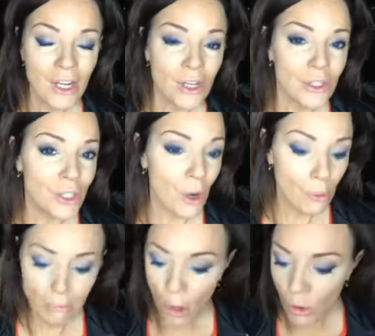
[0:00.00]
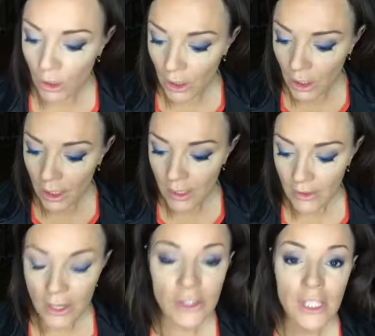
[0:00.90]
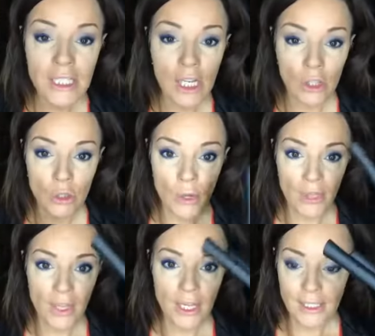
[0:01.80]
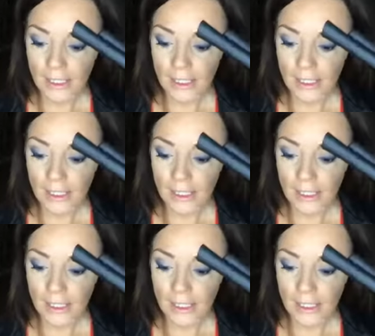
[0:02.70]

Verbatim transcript: So polar, here's the deal. You get this